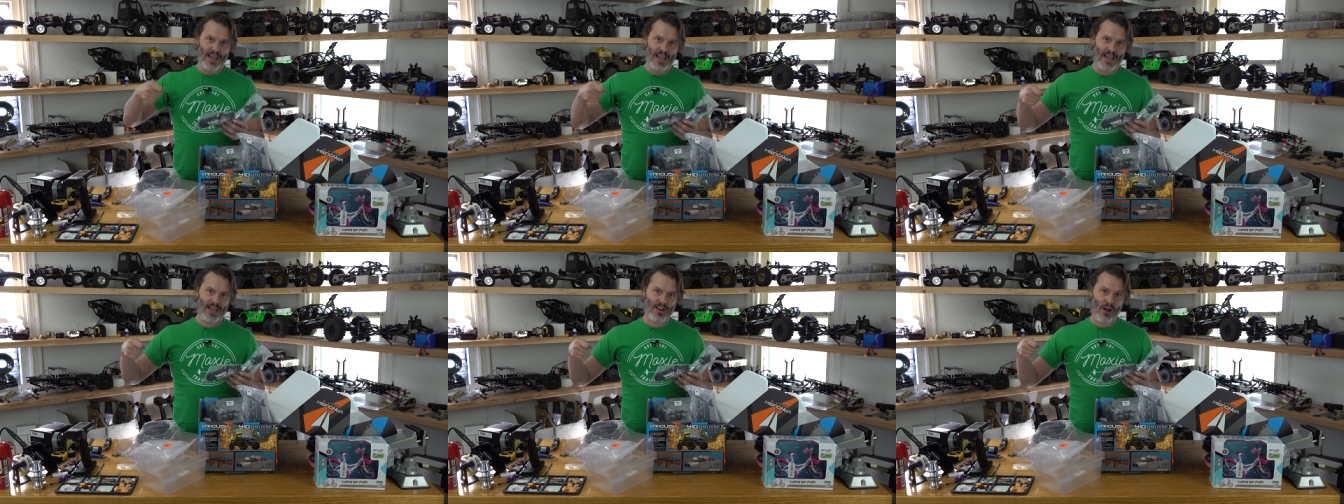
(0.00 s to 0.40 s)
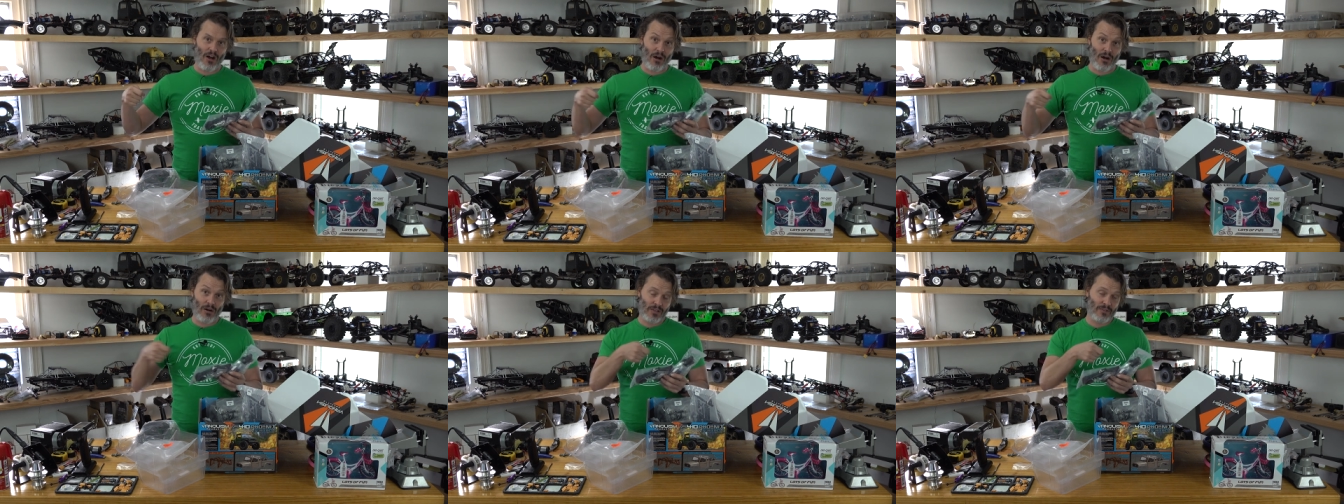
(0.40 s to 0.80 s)
and
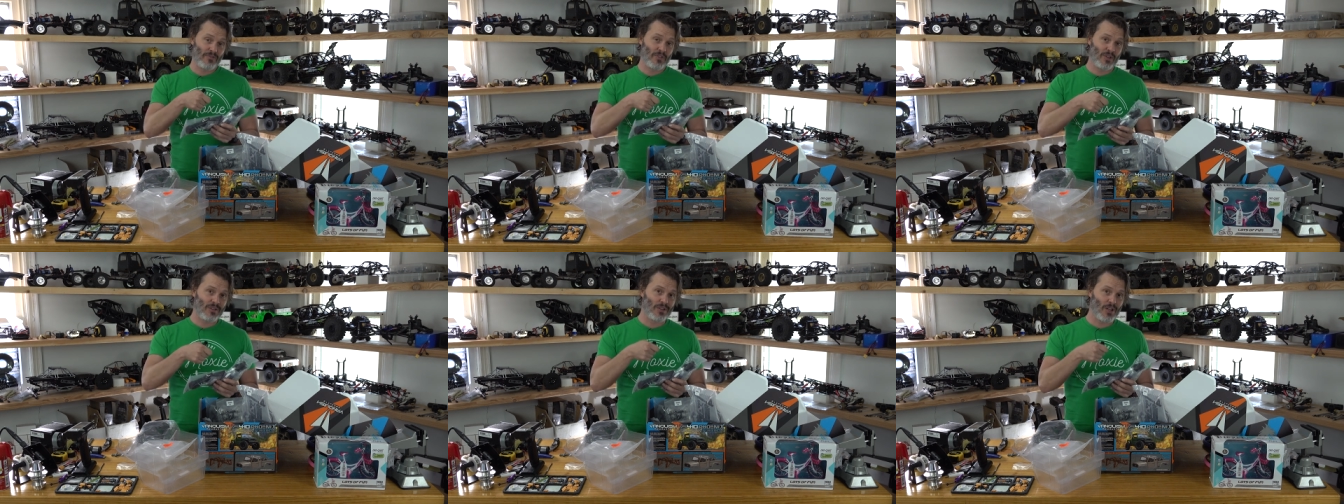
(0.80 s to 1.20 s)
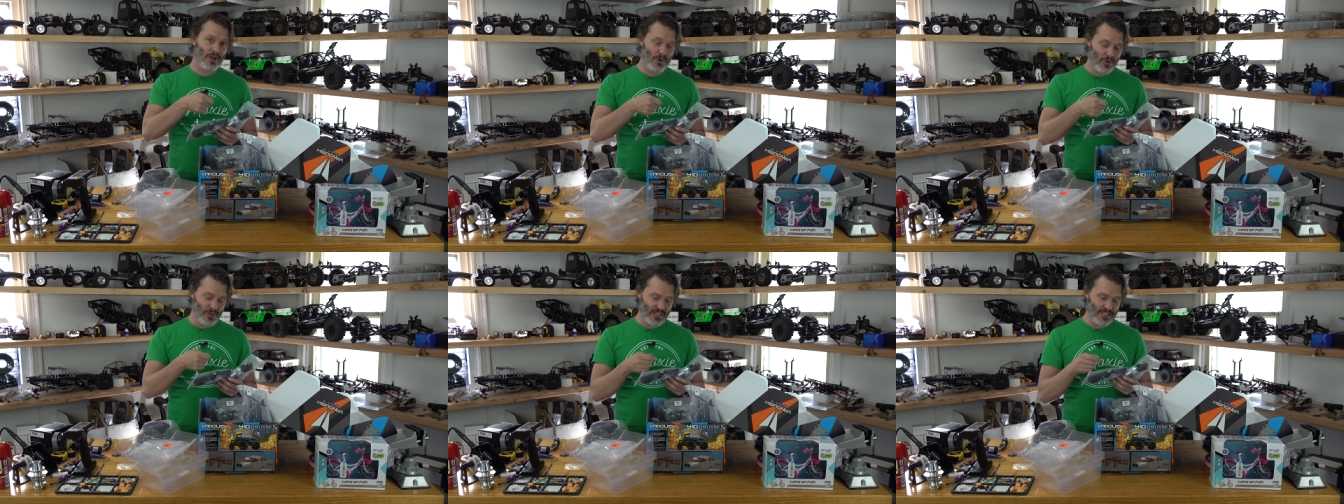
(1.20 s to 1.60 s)
all of the
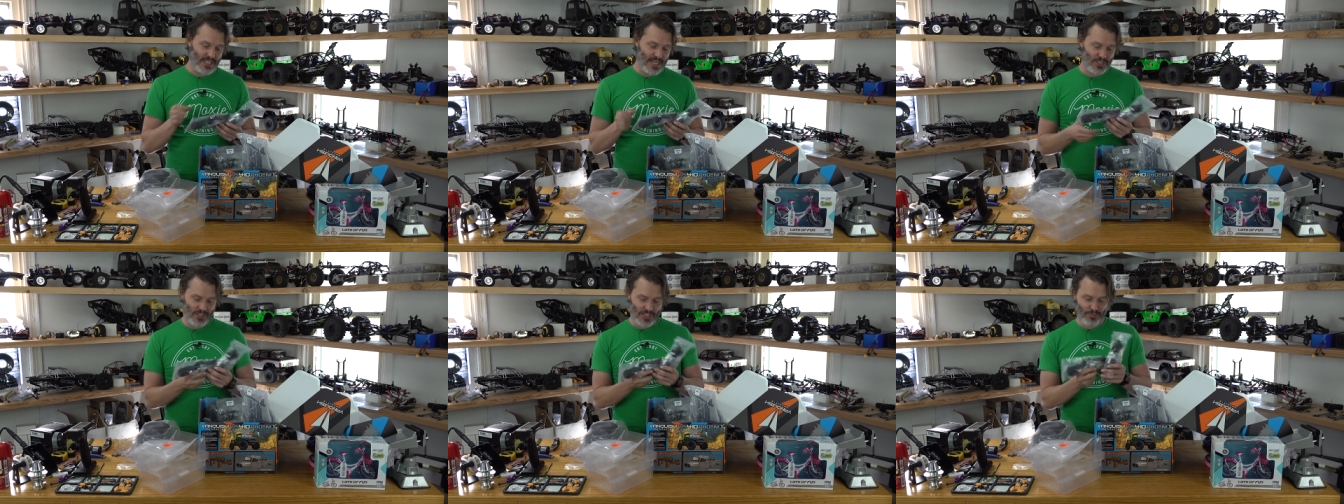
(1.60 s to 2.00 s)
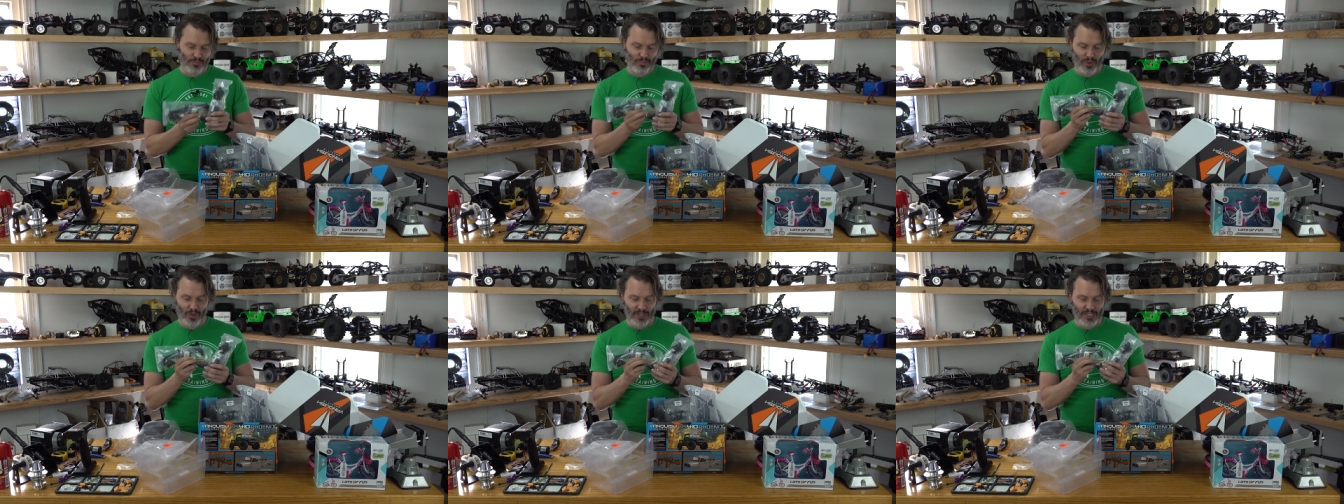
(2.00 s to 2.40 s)
load is actually
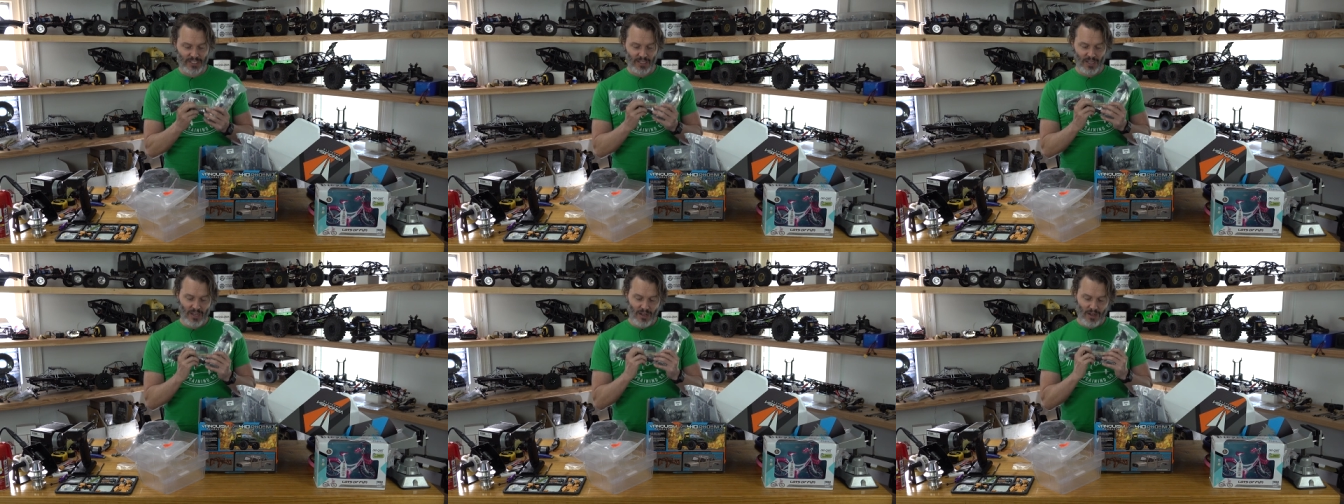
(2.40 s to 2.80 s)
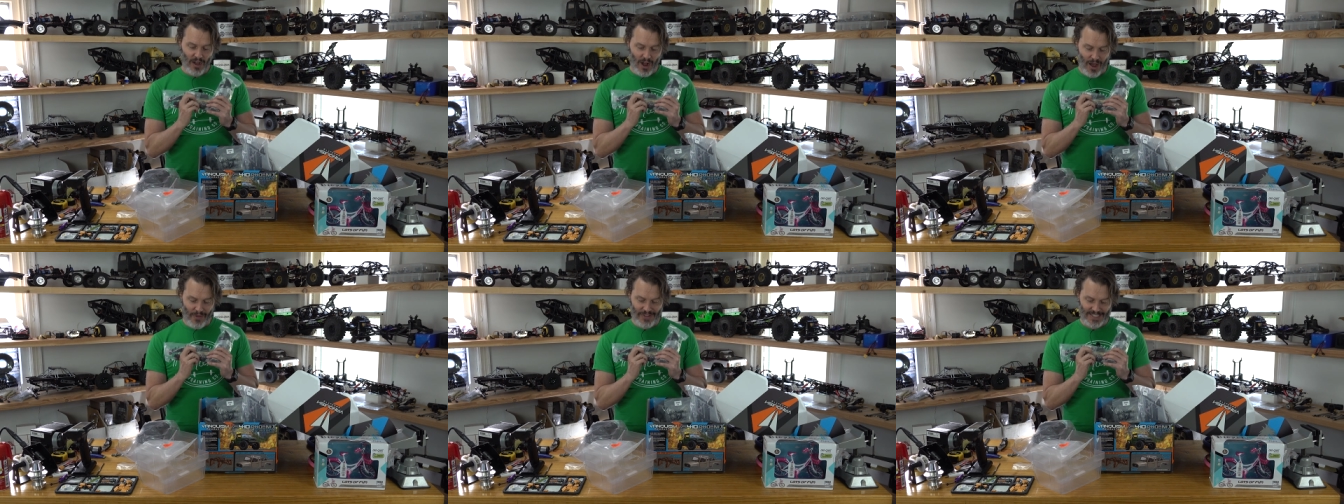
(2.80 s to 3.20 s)
put
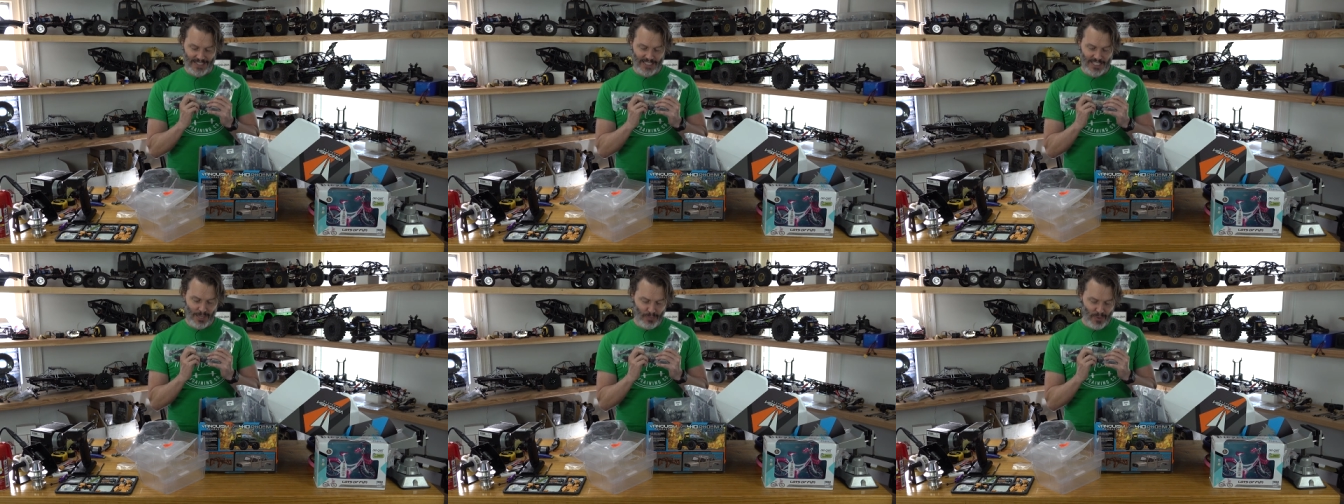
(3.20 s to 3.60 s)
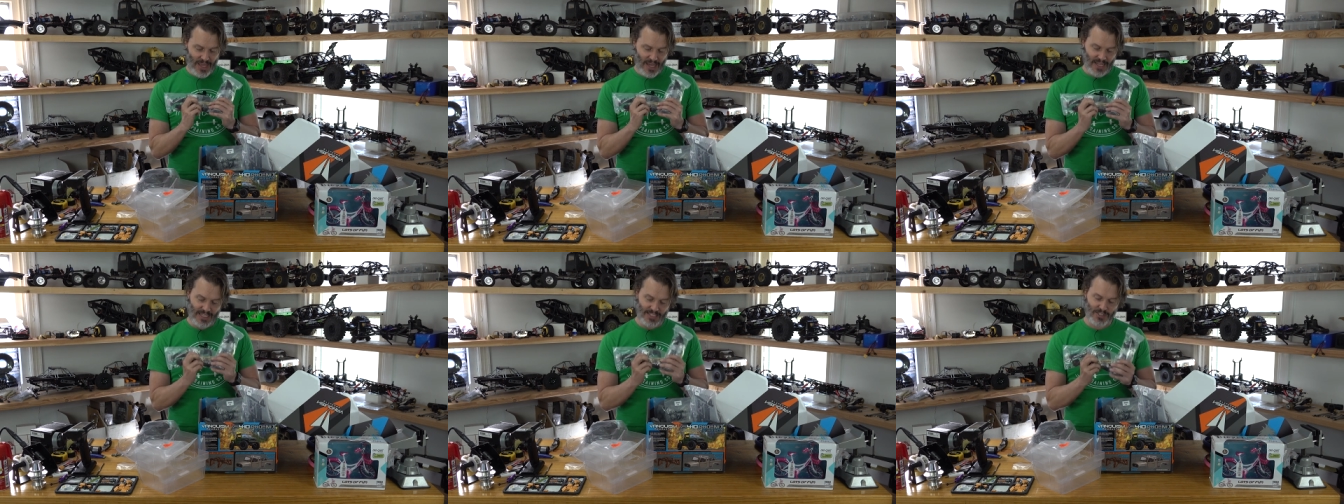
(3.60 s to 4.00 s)
on the tip of
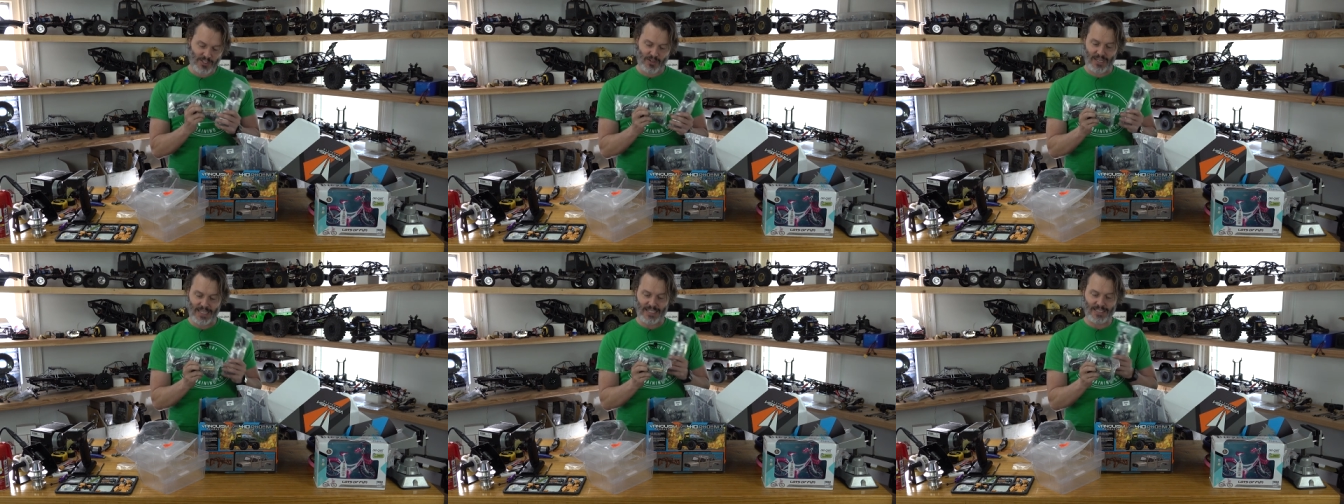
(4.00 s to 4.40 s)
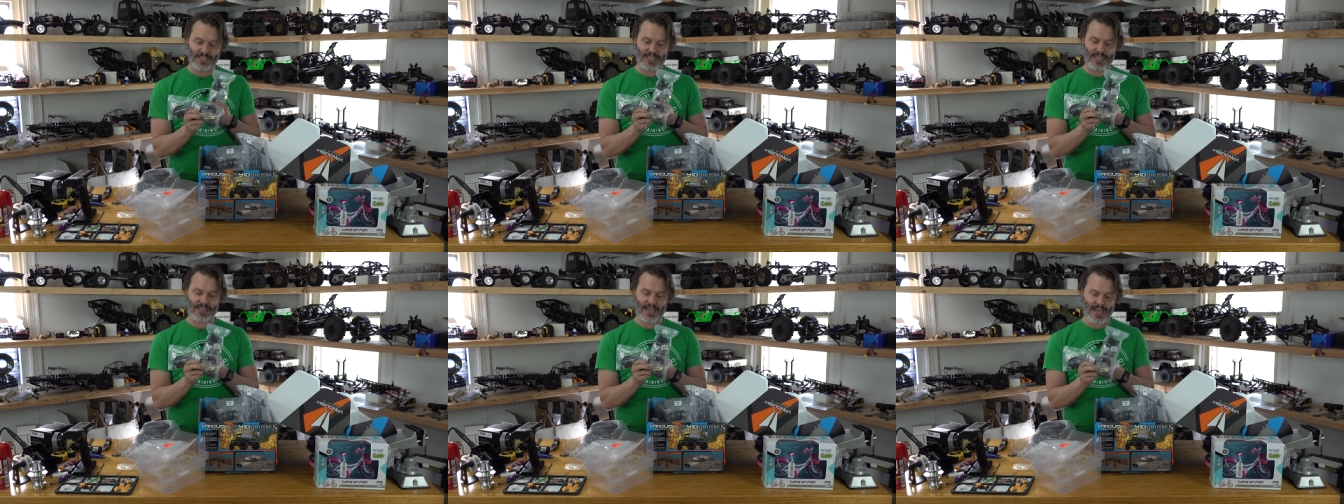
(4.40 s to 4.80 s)
that insert
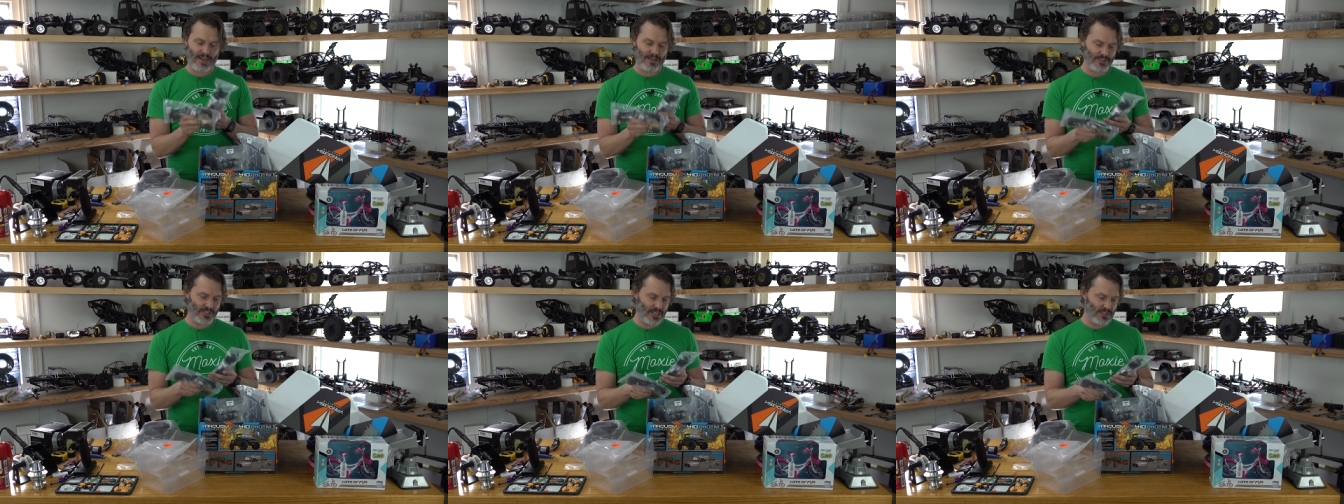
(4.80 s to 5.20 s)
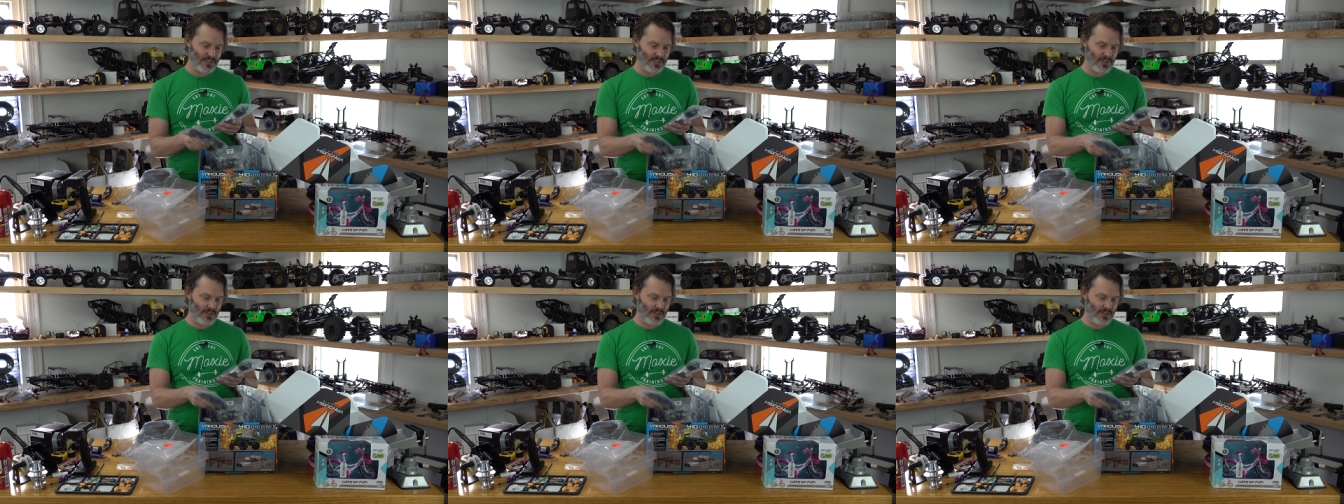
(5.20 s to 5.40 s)
inside the housing.